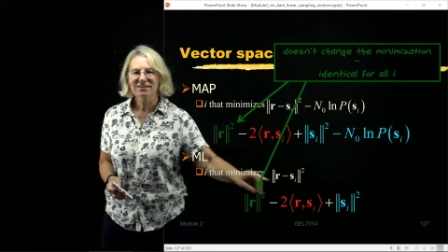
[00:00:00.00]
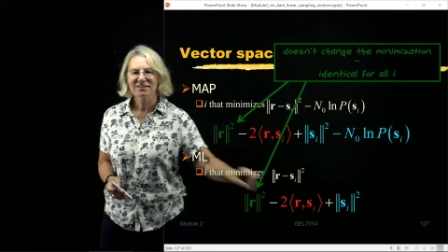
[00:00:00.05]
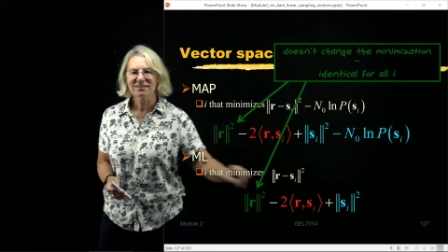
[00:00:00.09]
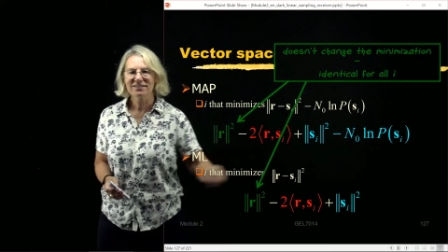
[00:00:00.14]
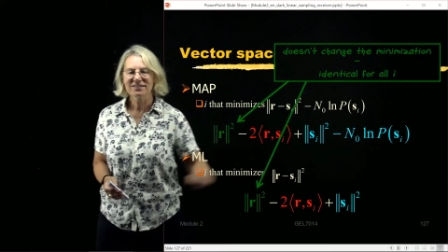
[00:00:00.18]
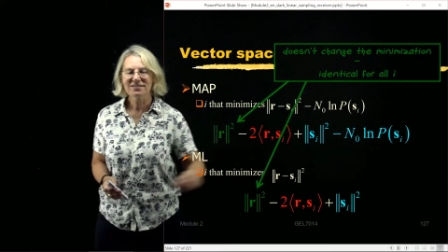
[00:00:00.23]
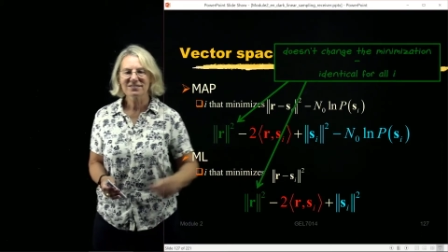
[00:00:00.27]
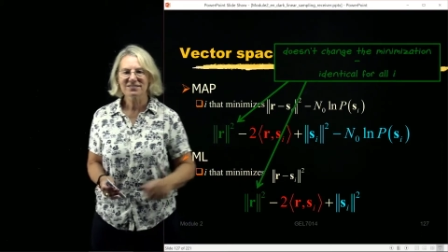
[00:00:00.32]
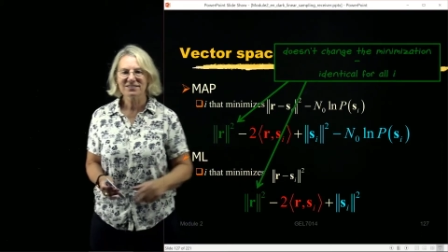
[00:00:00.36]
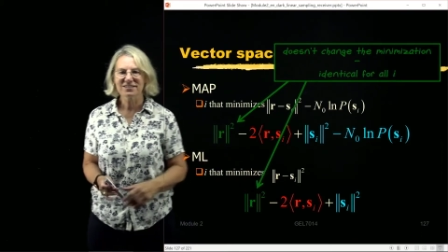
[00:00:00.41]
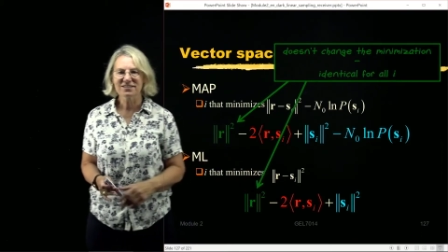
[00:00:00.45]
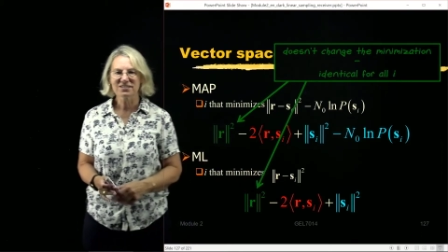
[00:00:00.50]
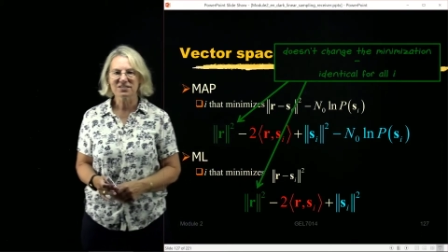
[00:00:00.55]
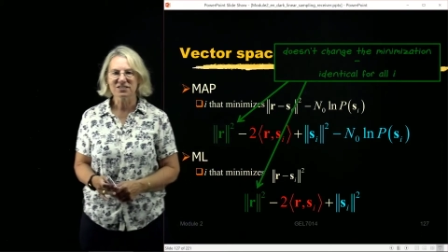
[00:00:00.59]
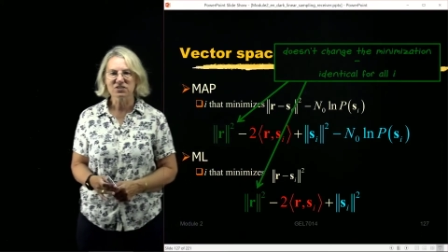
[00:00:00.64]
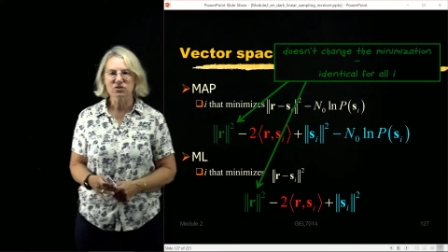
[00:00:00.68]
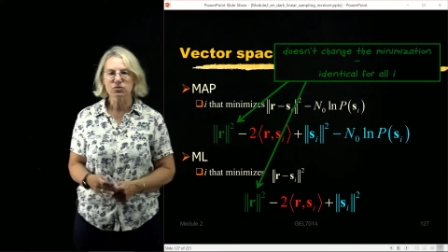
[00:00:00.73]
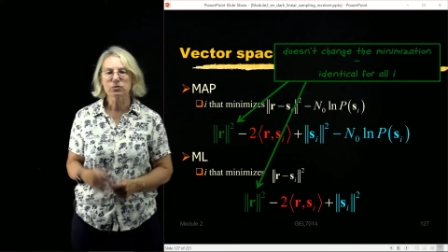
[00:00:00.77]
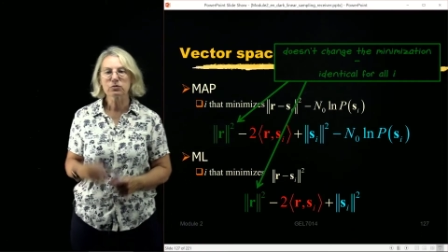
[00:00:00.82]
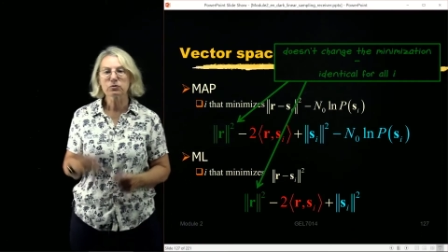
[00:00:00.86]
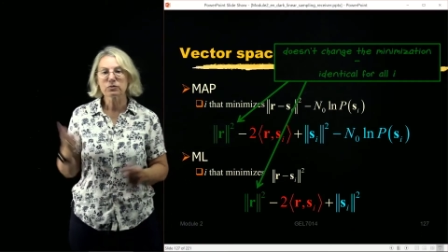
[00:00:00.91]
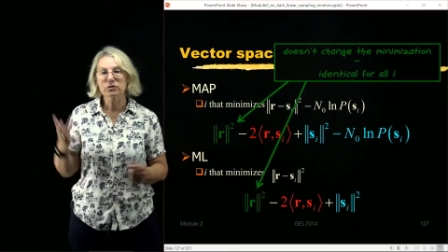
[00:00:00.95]
this
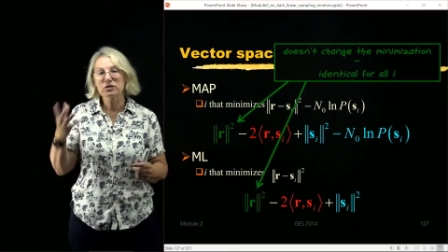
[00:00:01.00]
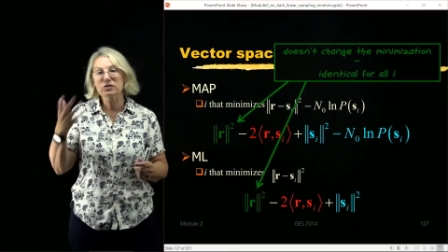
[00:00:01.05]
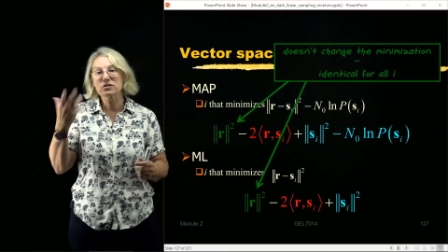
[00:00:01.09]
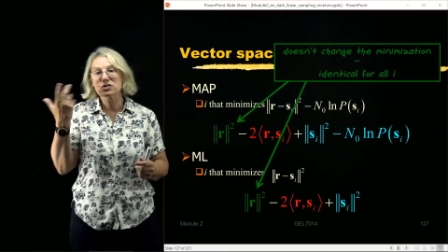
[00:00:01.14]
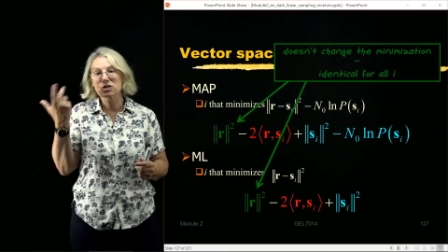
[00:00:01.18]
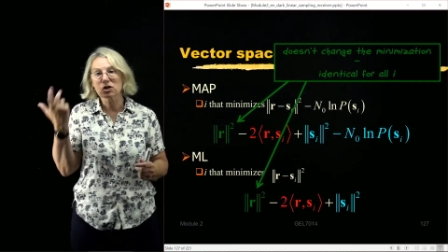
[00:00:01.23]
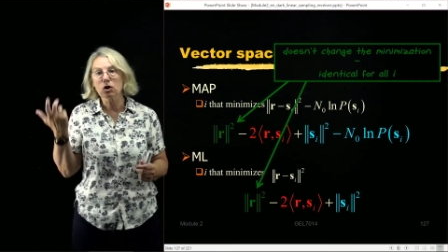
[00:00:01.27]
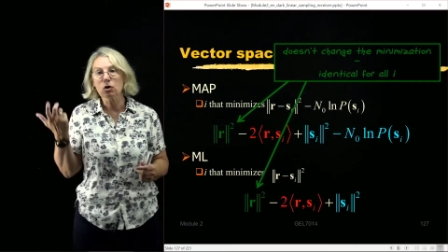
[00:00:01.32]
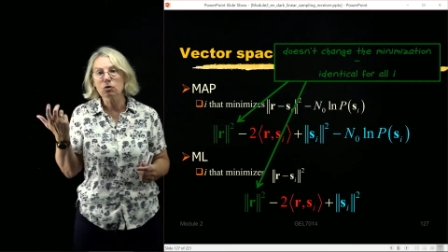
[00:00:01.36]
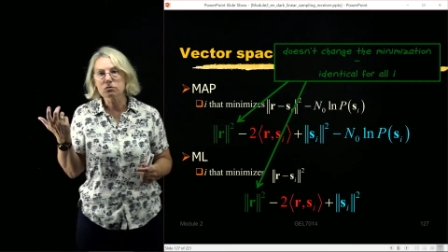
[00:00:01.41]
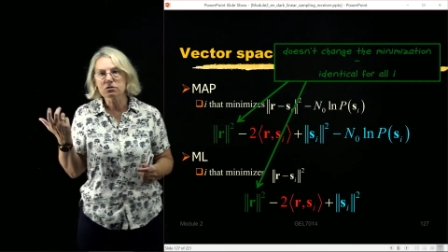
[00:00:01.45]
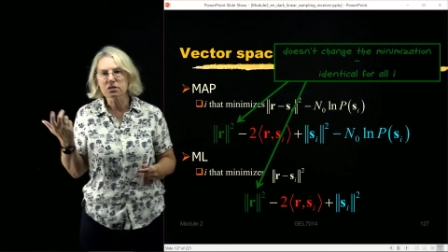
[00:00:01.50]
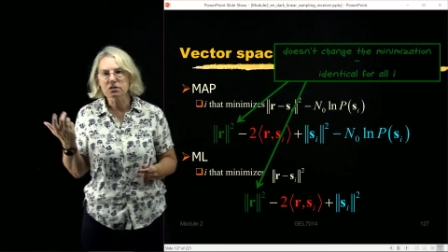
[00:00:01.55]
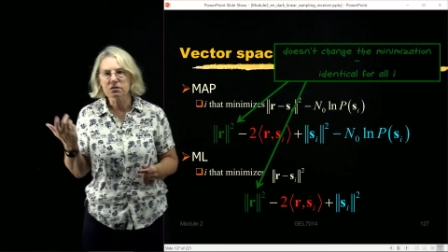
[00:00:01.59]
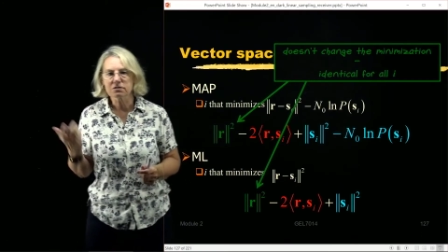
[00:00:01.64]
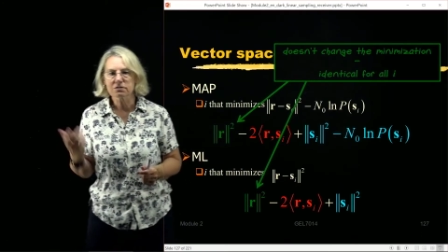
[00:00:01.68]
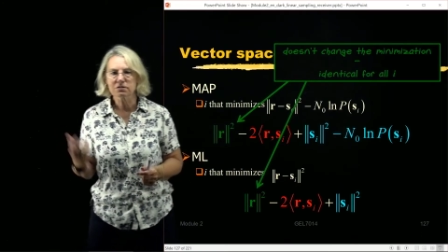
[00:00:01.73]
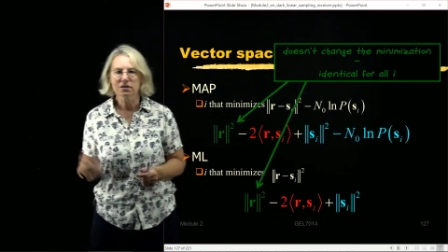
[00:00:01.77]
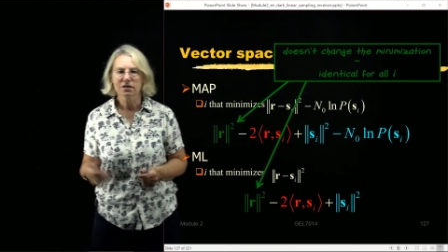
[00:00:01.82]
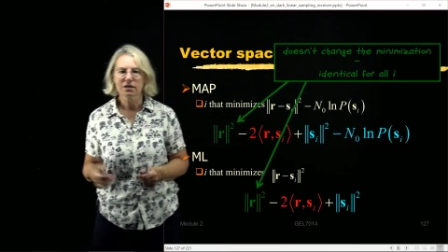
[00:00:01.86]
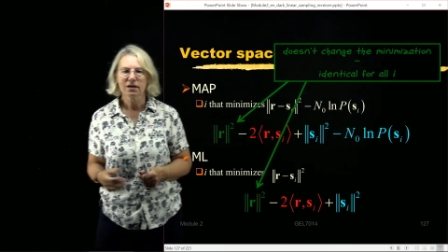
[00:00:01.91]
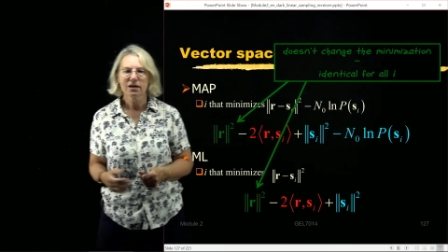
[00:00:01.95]
distance, which one was
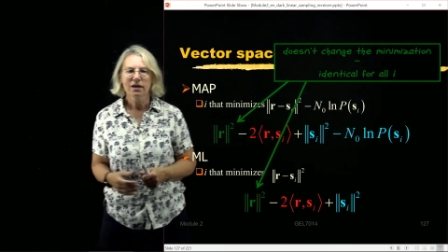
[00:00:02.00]
closest.